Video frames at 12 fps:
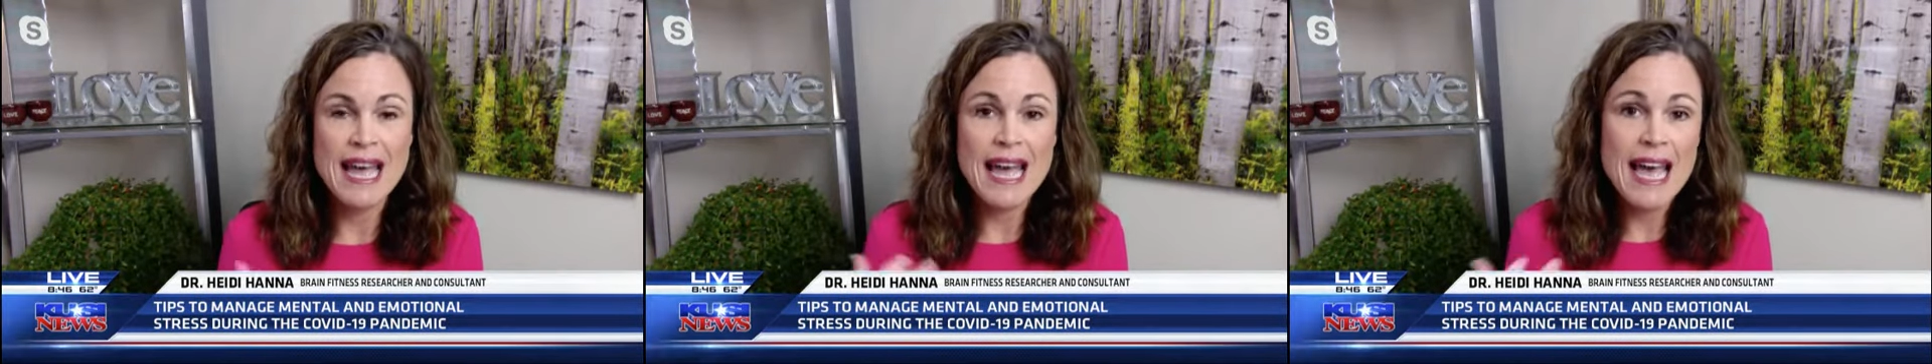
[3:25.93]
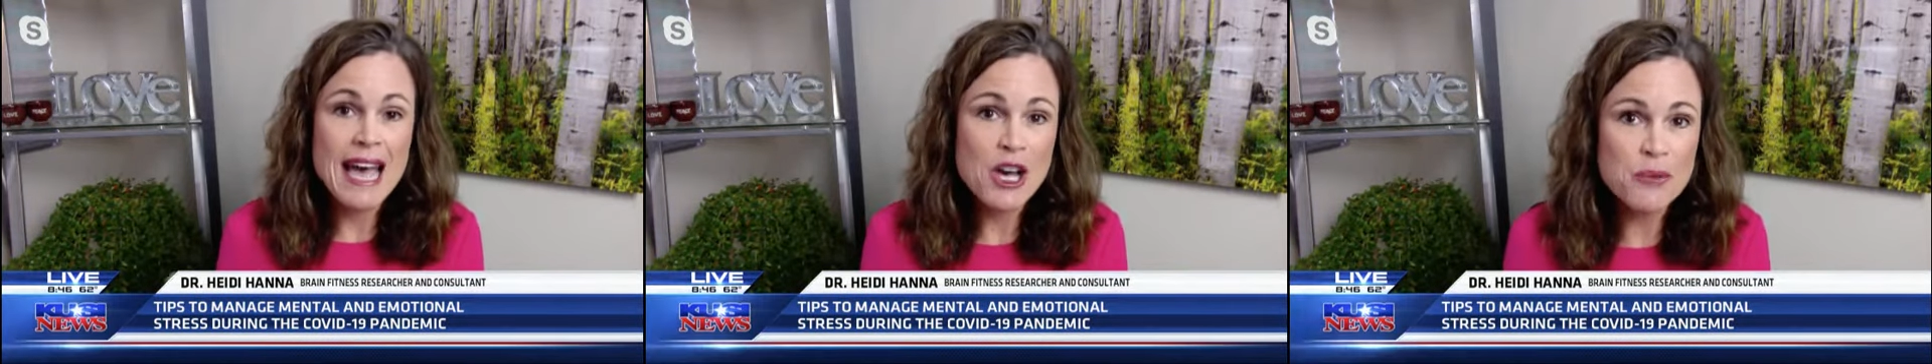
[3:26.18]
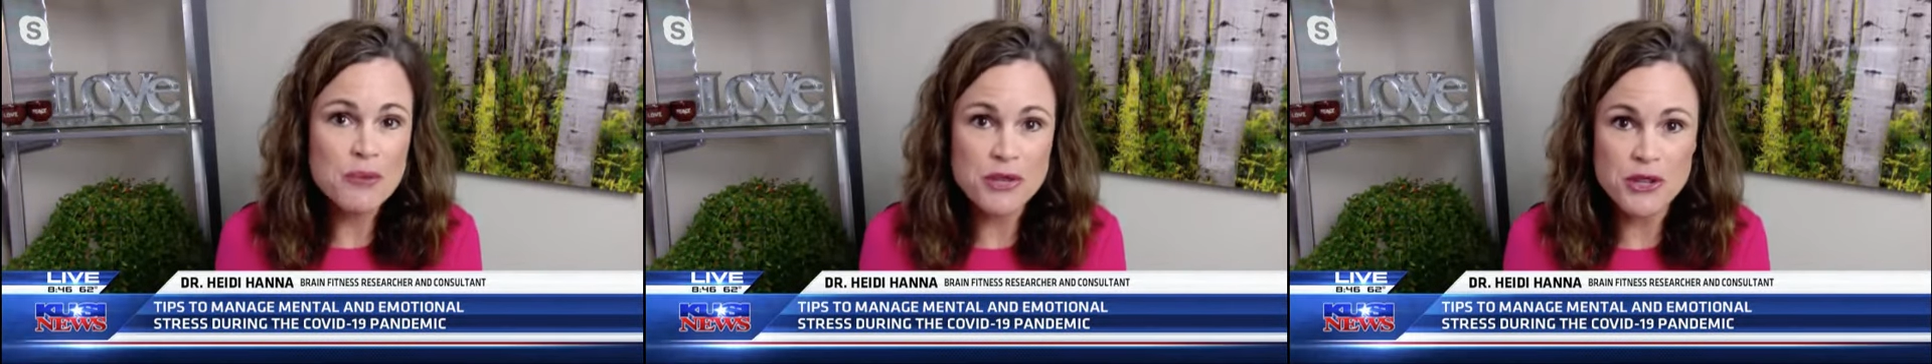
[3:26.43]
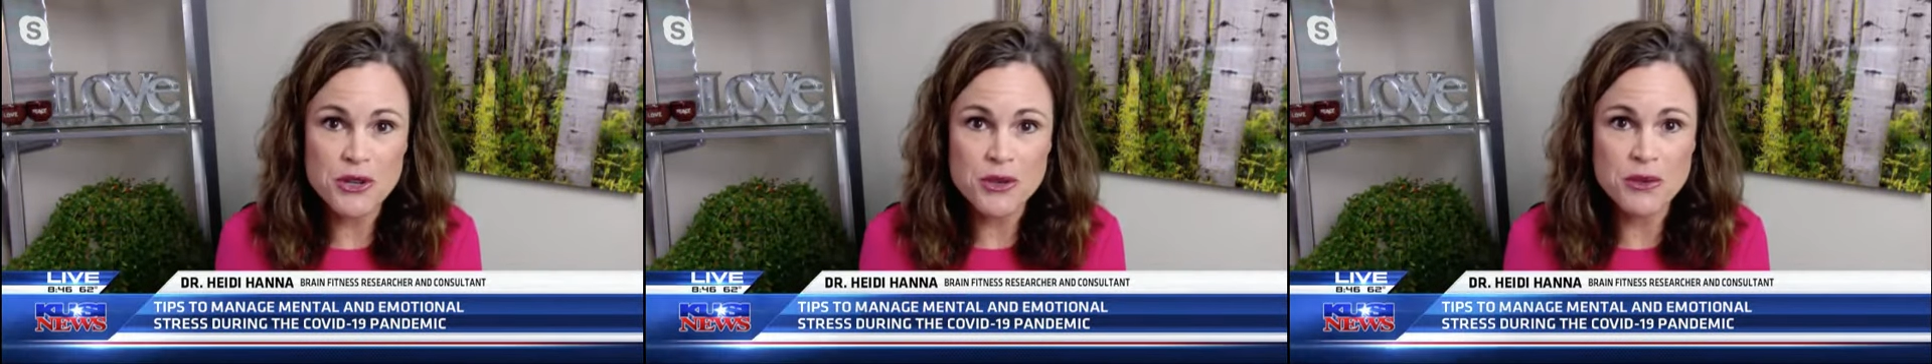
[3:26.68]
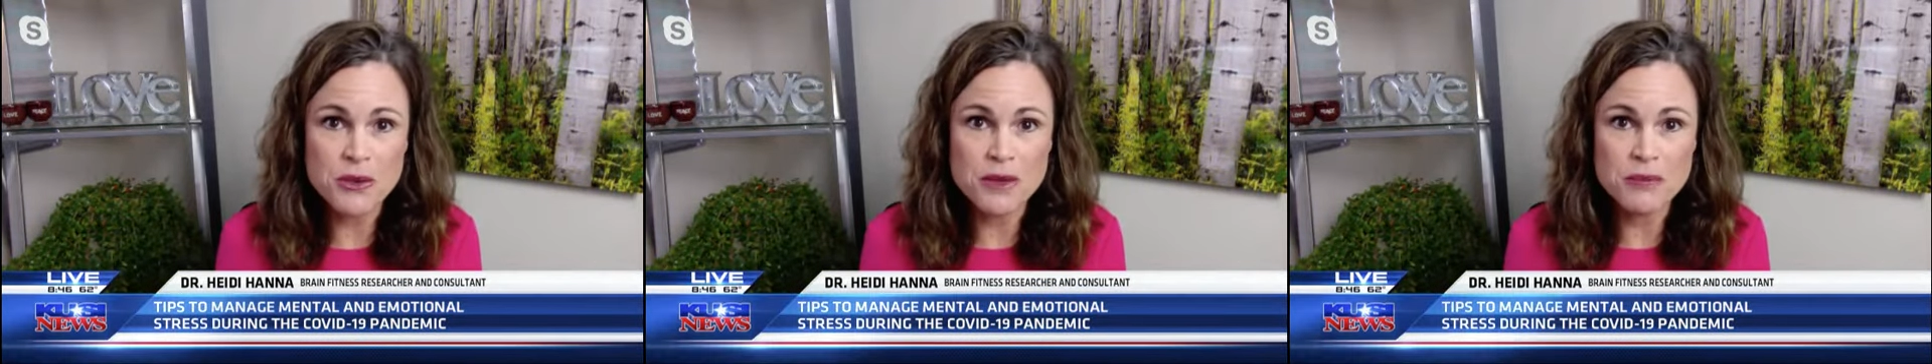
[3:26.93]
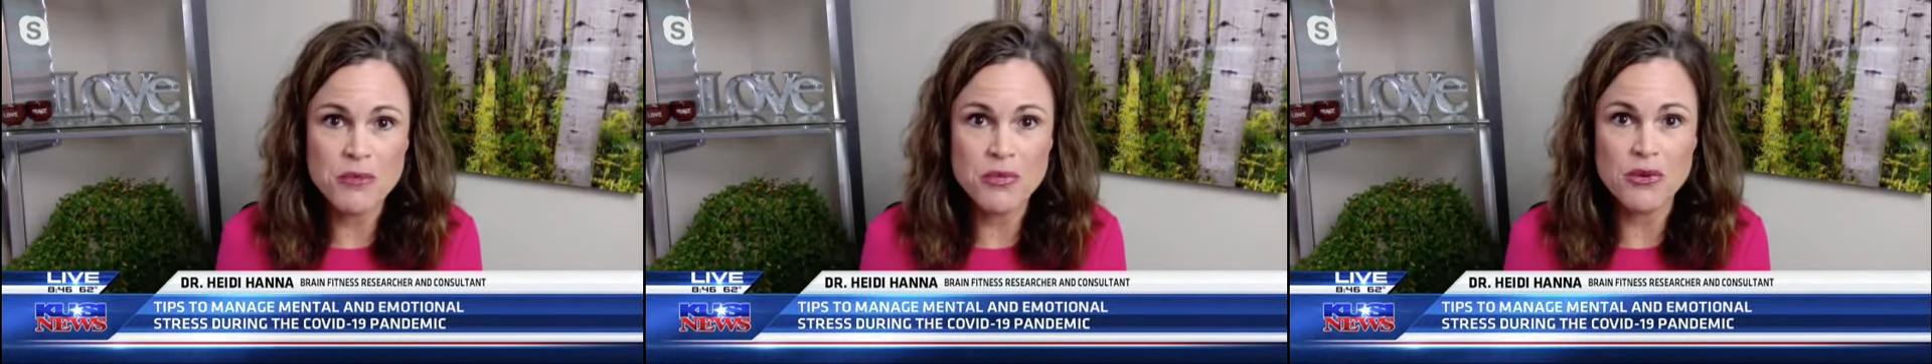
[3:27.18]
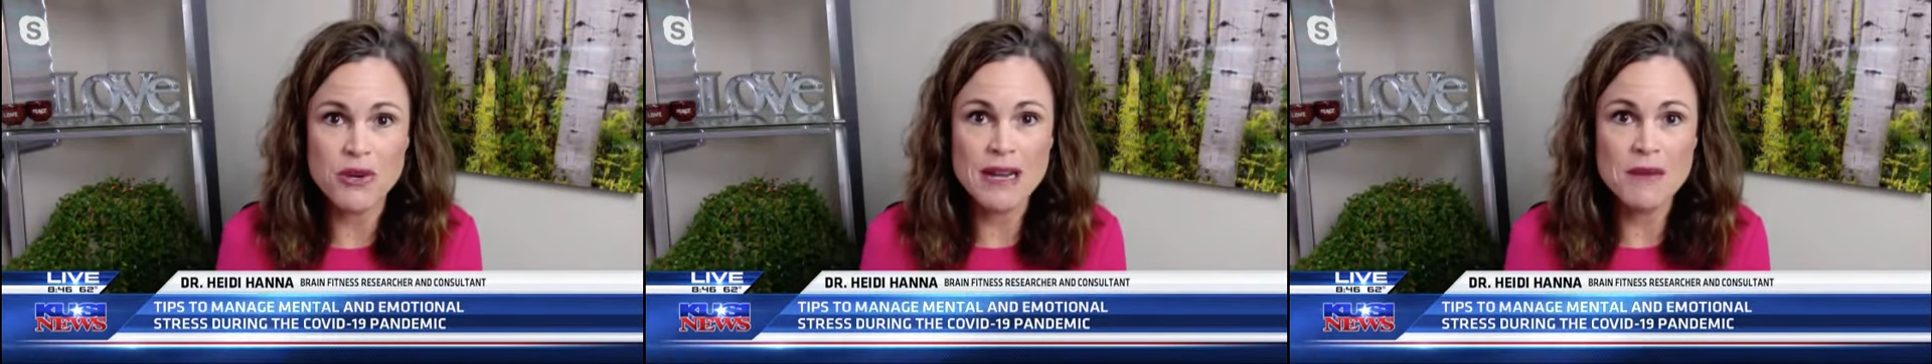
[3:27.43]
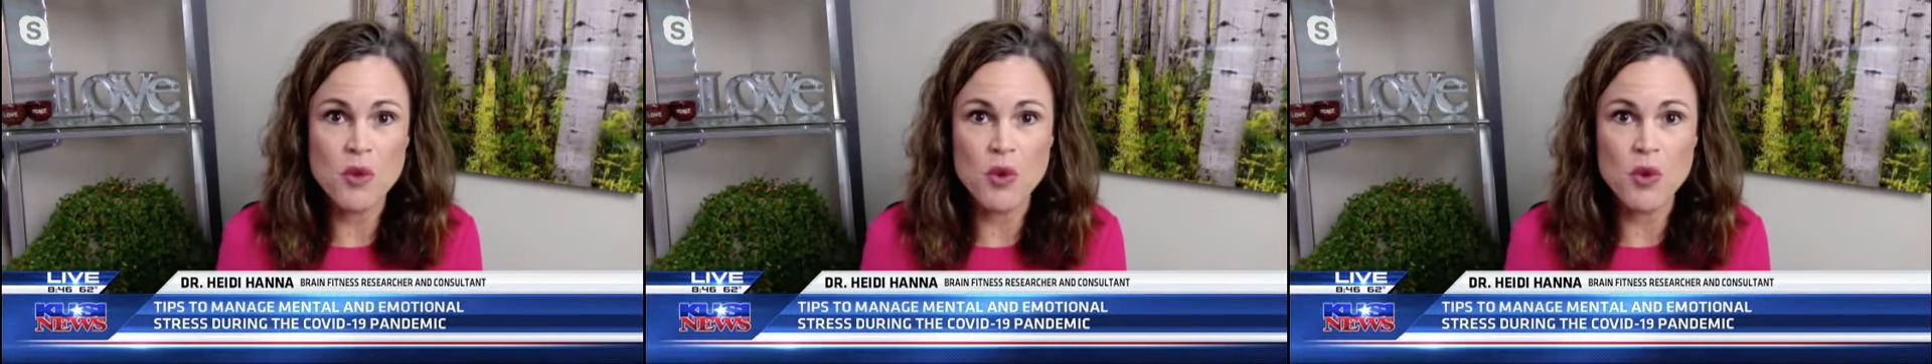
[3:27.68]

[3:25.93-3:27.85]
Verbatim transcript: help you bring